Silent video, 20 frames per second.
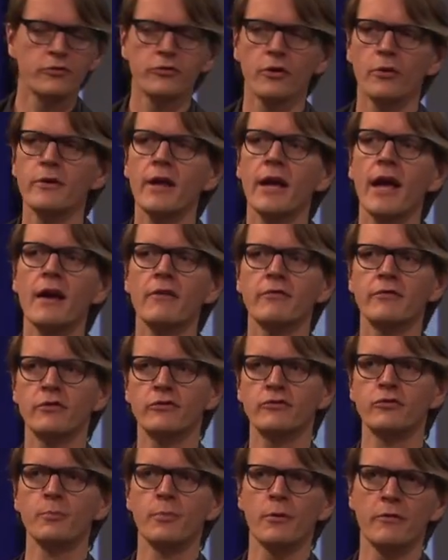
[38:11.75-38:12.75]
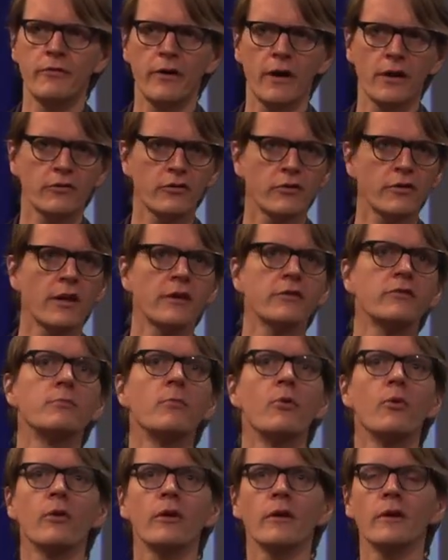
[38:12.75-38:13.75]
So they have the supervisor that's
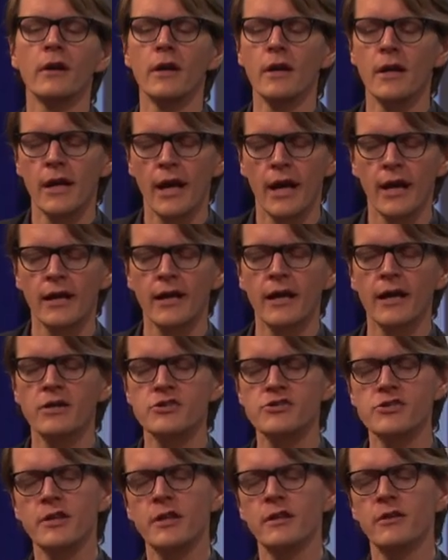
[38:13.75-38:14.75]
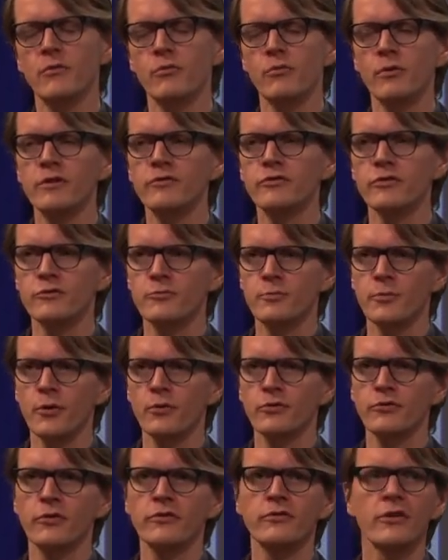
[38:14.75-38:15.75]
more engaged in the research
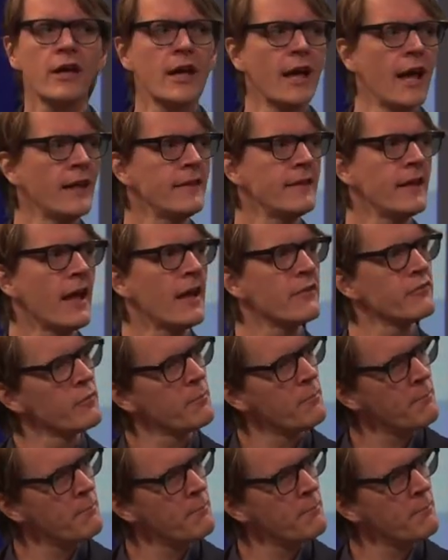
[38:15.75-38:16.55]
process, and they have a